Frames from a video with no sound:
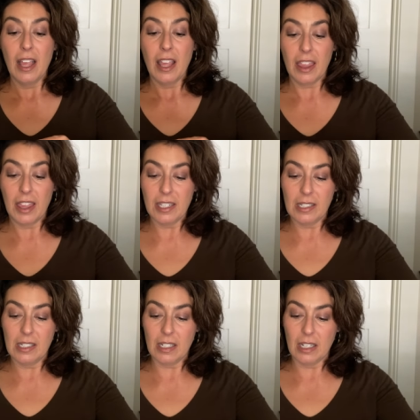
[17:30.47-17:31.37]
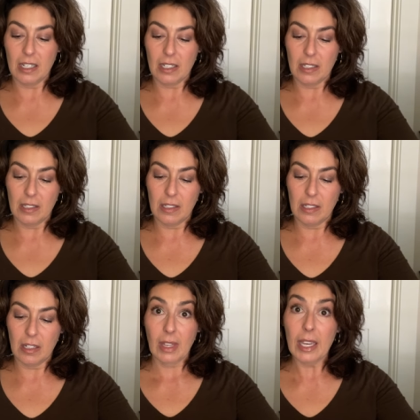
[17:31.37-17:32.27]
This
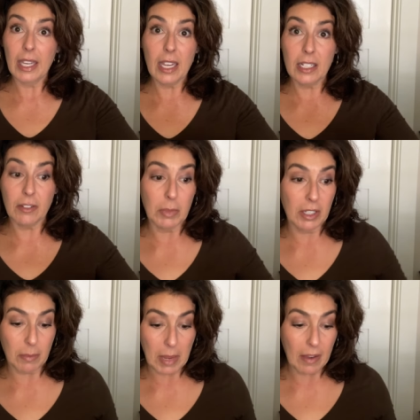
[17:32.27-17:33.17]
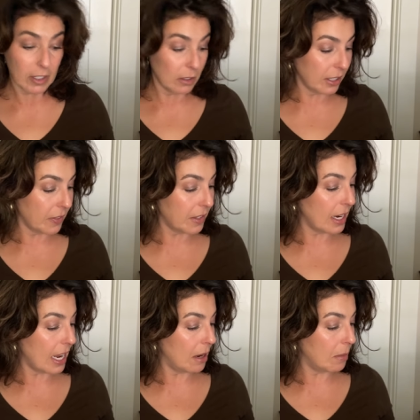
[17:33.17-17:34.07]
is, I can't even believe I'm having to look at the
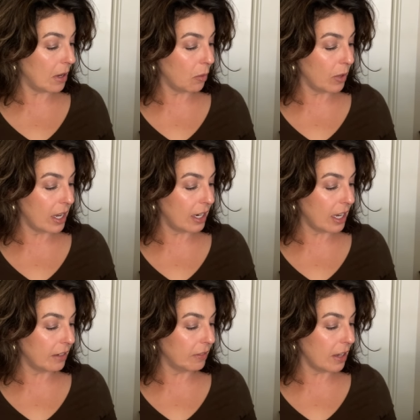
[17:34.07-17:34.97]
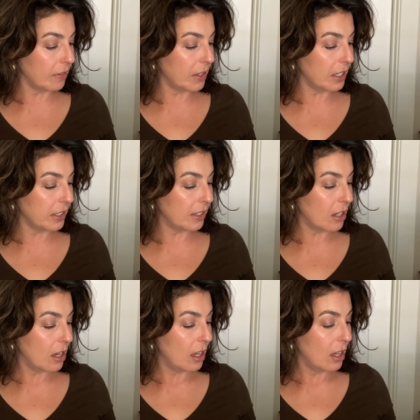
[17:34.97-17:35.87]
name when I've loved this
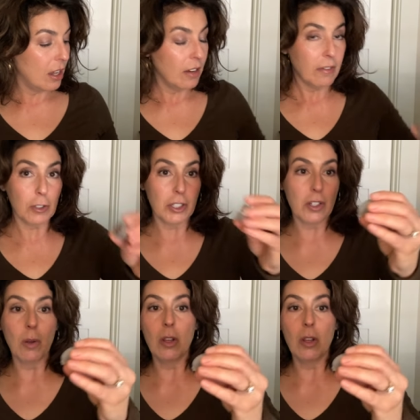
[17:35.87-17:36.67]
for so